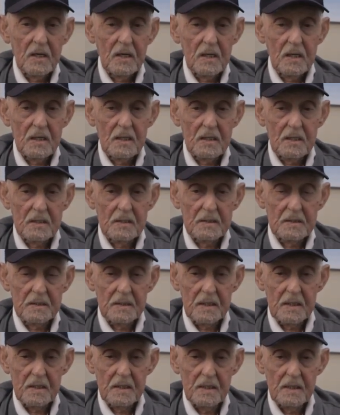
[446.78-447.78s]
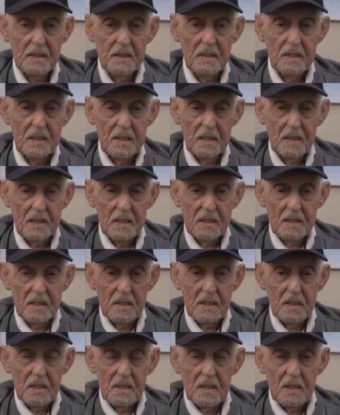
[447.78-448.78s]
Uh,
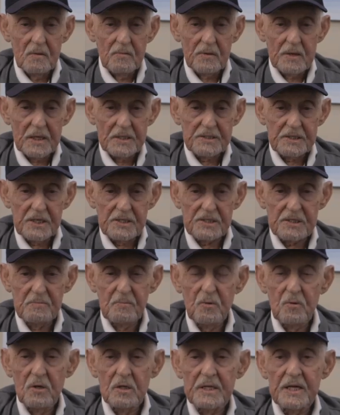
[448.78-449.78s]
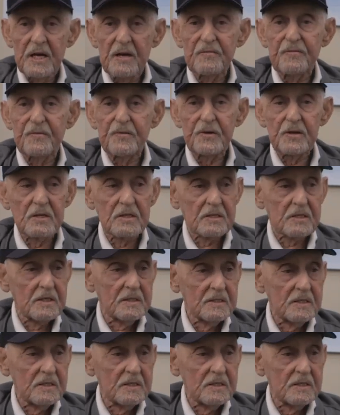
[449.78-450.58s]
when I say small were airfield.